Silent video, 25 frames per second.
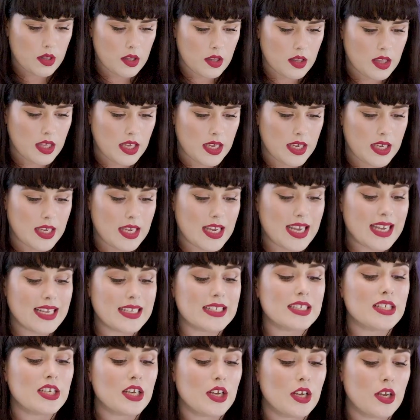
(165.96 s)
the
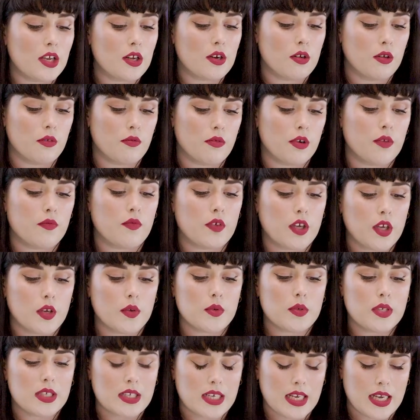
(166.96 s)
internal review
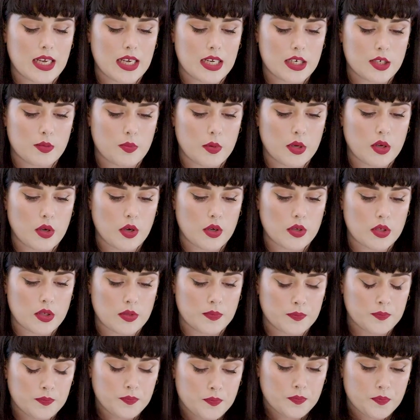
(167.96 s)
stage, because
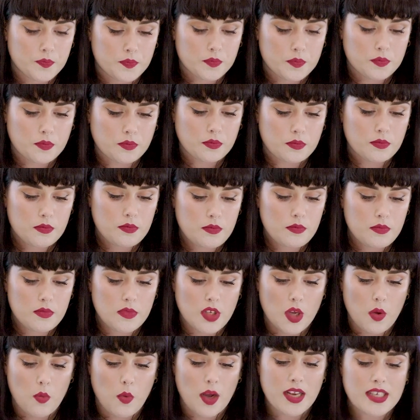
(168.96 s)

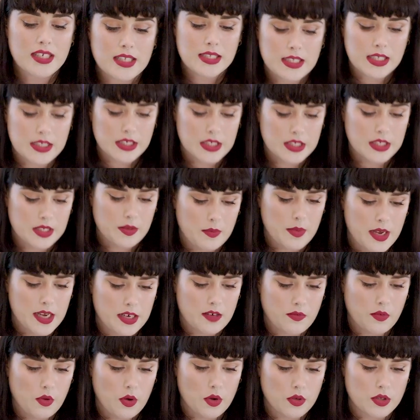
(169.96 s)
when decisions are made,
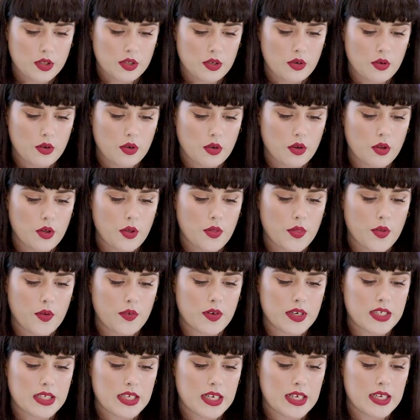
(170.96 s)
of course, the local
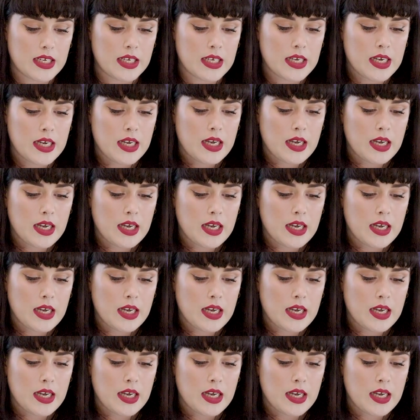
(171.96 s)
authority